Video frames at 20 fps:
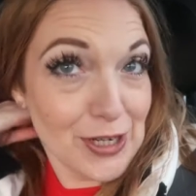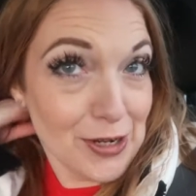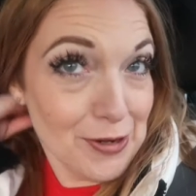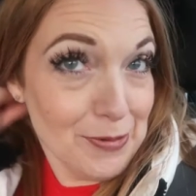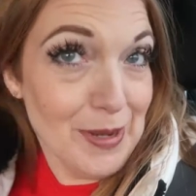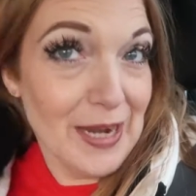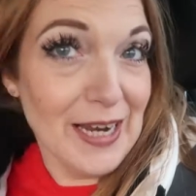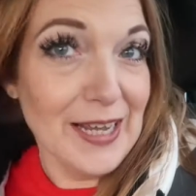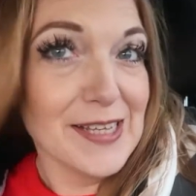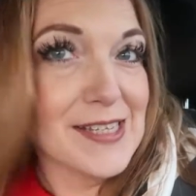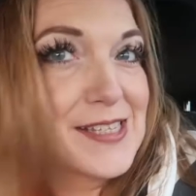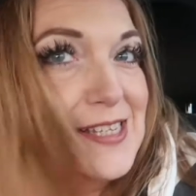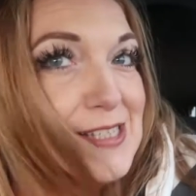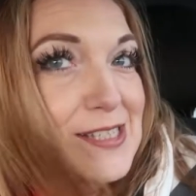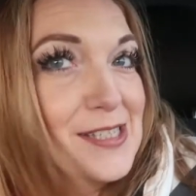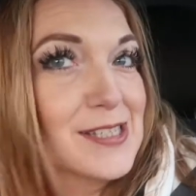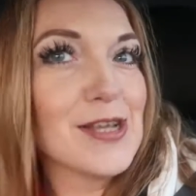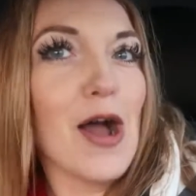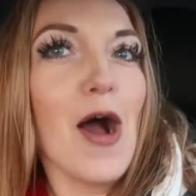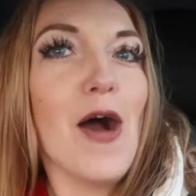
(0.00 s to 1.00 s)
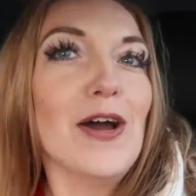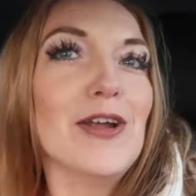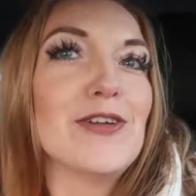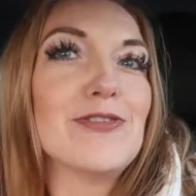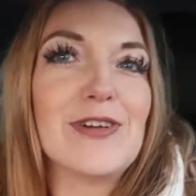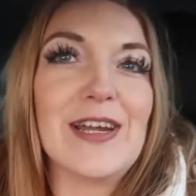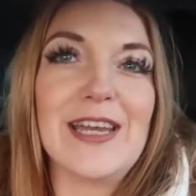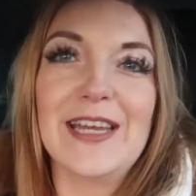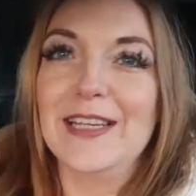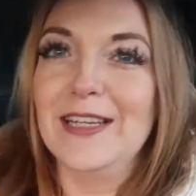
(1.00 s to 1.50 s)
2 minutes. It
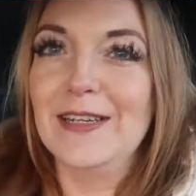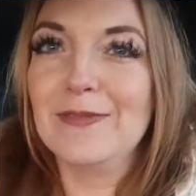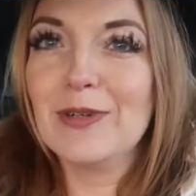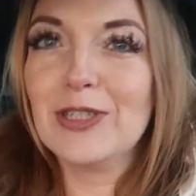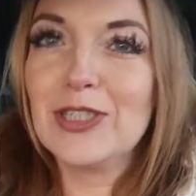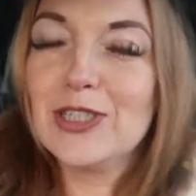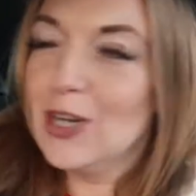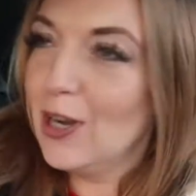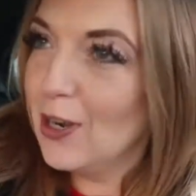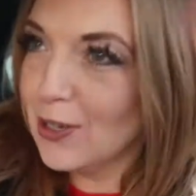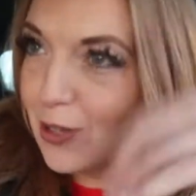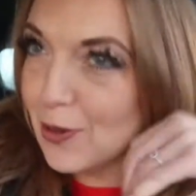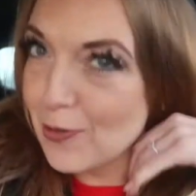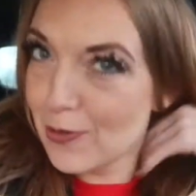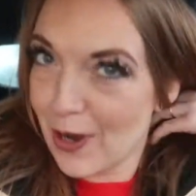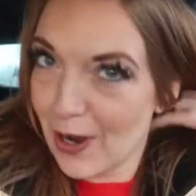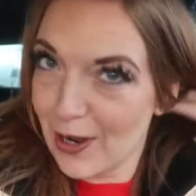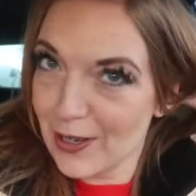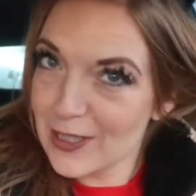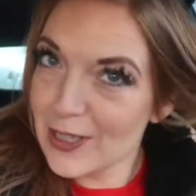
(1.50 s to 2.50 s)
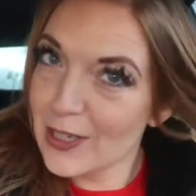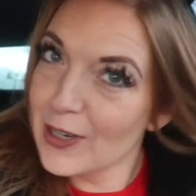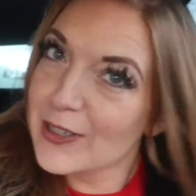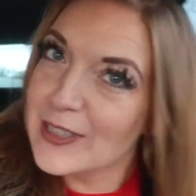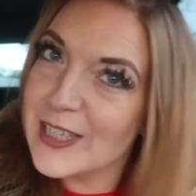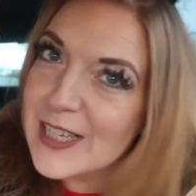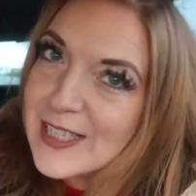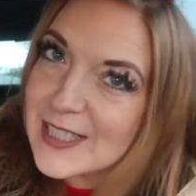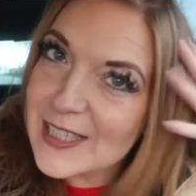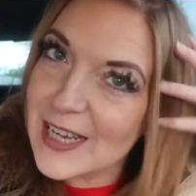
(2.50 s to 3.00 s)
started raining, which you girls will
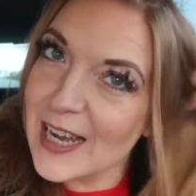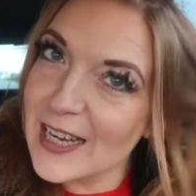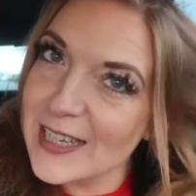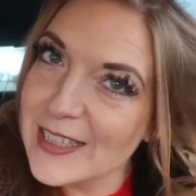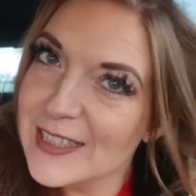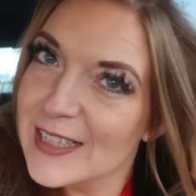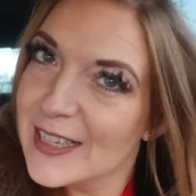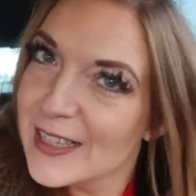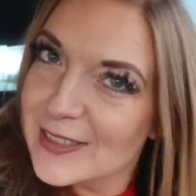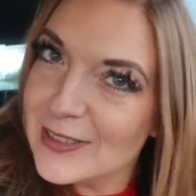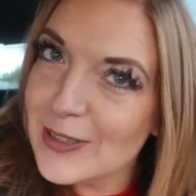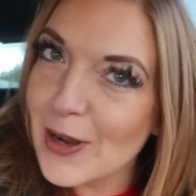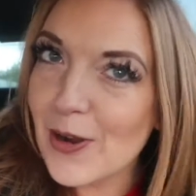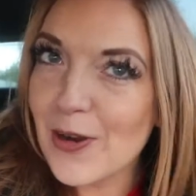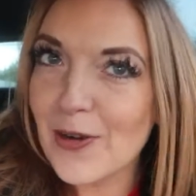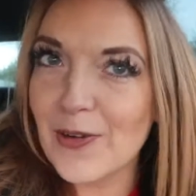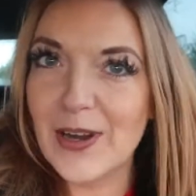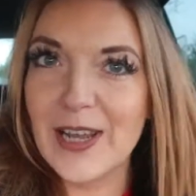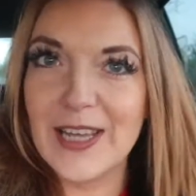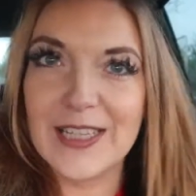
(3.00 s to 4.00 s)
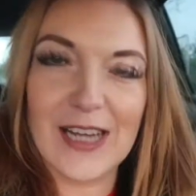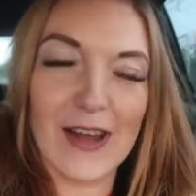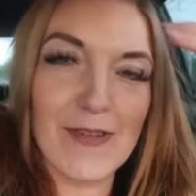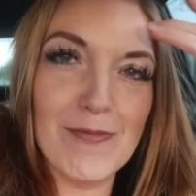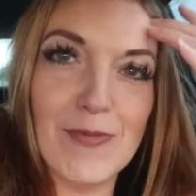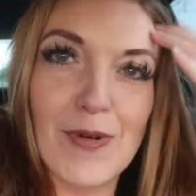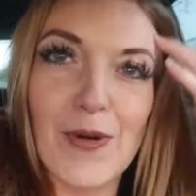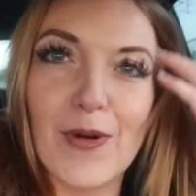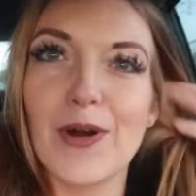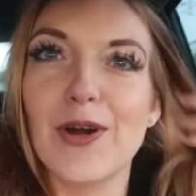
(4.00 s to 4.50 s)
understand. Not great,
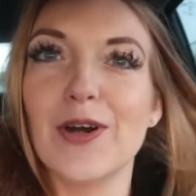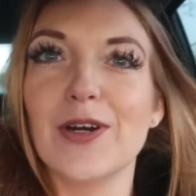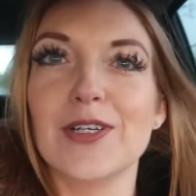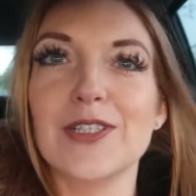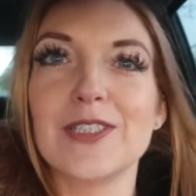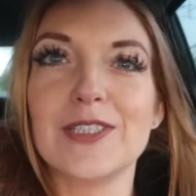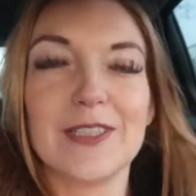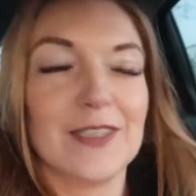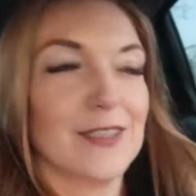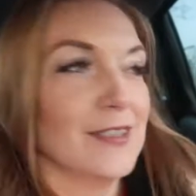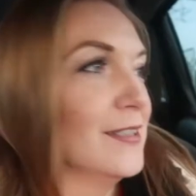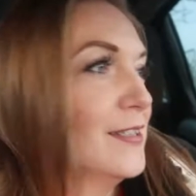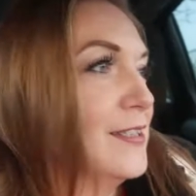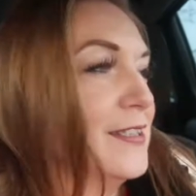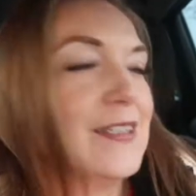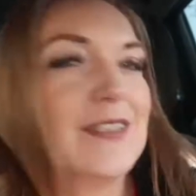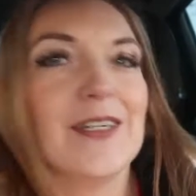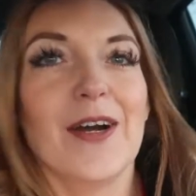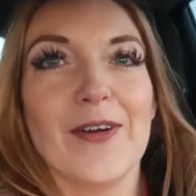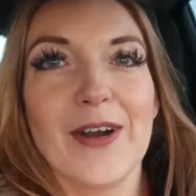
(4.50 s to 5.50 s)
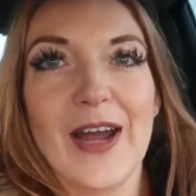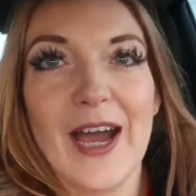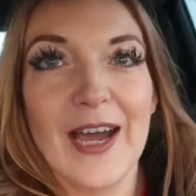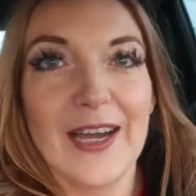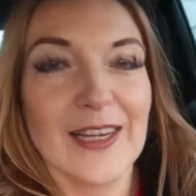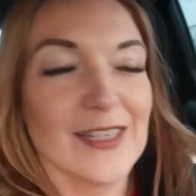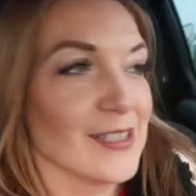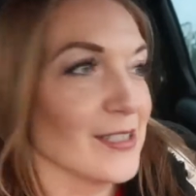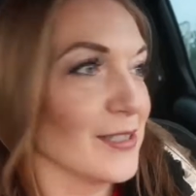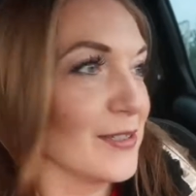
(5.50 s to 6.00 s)
haven't brought a hood or a
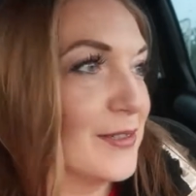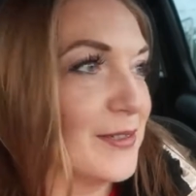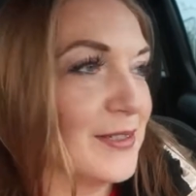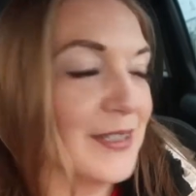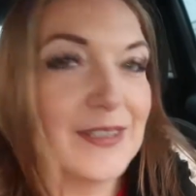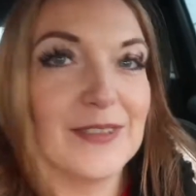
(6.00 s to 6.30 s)
hat, so